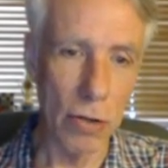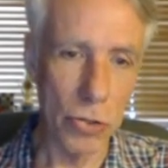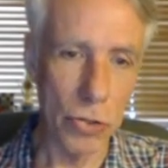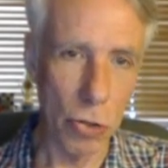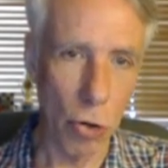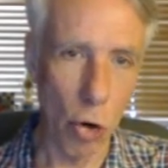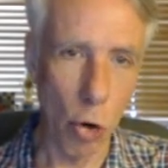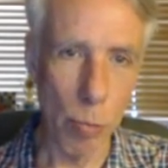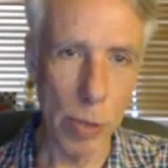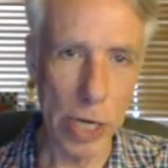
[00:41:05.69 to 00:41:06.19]

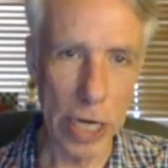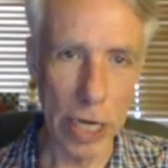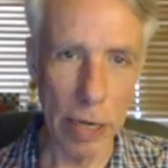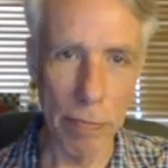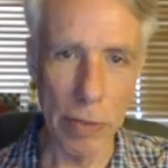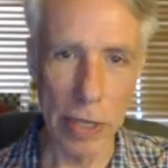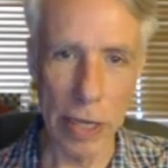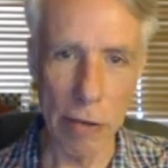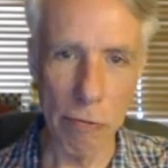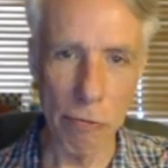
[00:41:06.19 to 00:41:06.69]
Also opening
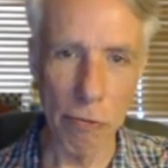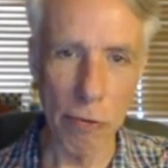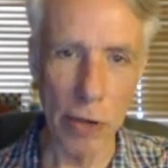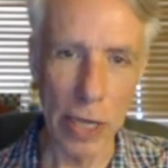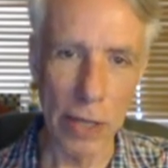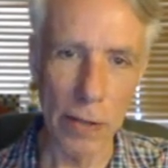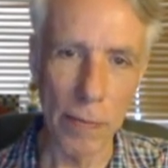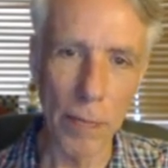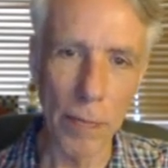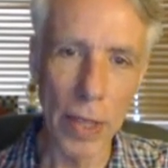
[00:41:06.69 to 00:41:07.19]
up the
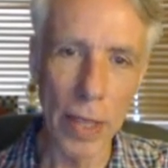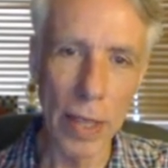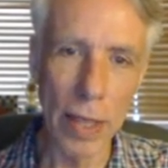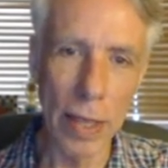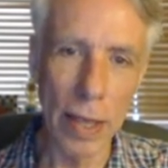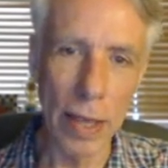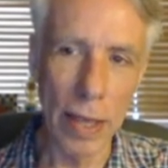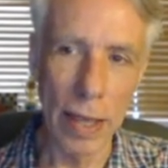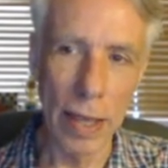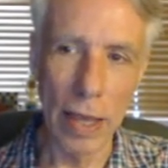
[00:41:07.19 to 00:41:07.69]
f-file.
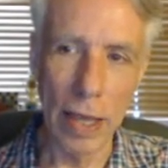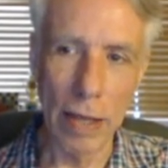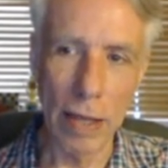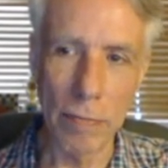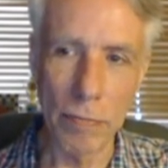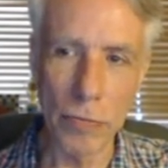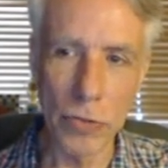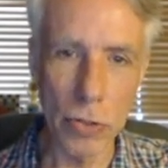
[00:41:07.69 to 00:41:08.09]
Uh, um,